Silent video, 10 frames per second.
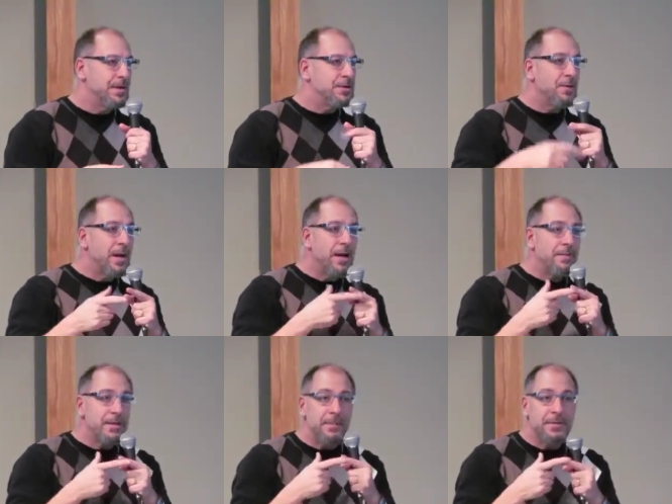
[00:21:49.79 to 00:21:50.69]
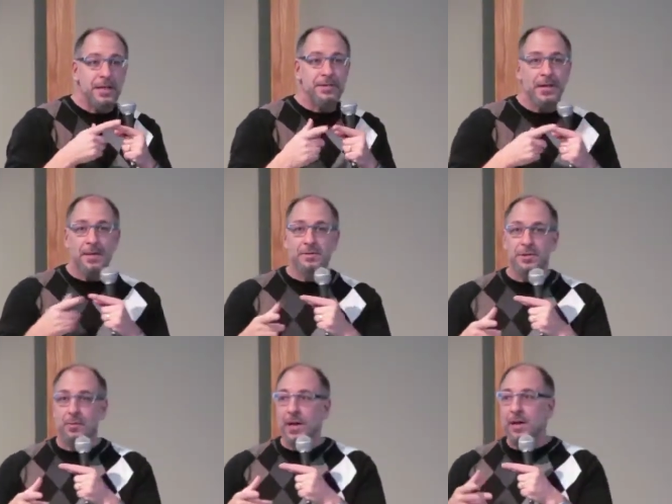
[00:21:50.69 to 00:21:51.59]
So whatever temptation comes
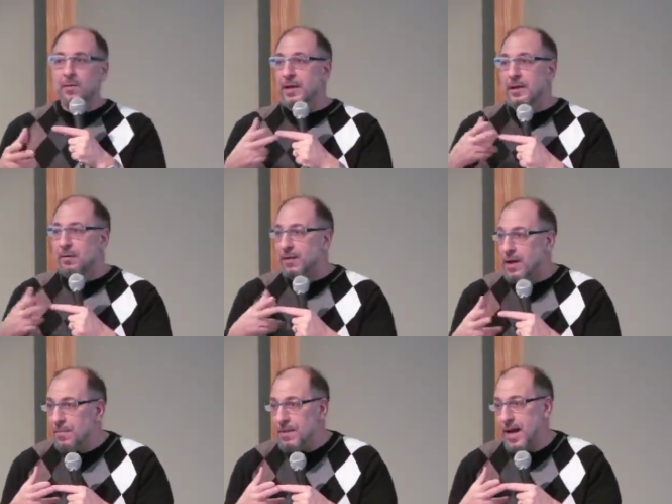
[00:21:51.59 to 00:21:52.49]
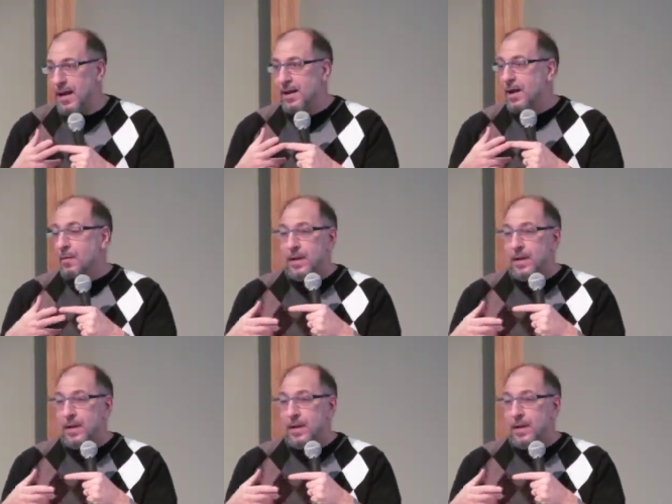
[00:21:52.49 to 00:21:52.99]
your way, we can overcome that.